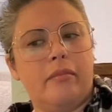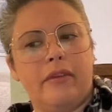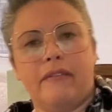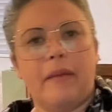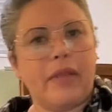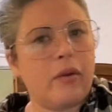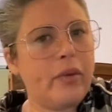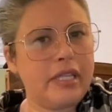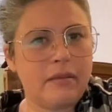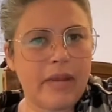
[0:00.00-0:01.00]
if I'm like
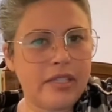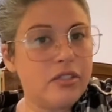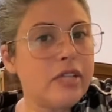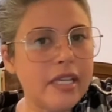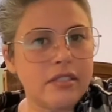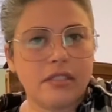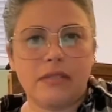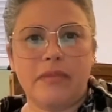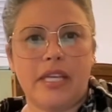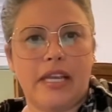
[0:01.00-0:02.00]
wheeling my suitcase or
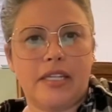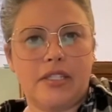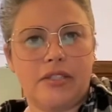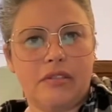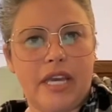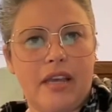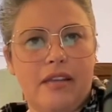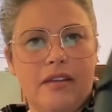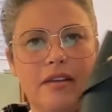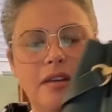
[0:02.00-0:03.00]
something, I can do that.
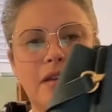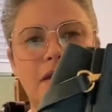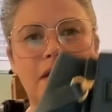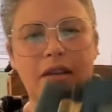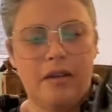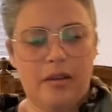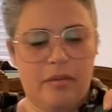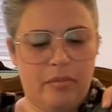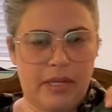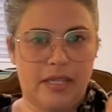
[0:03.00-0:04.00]

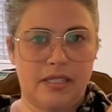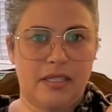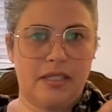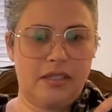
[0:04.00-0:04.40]
But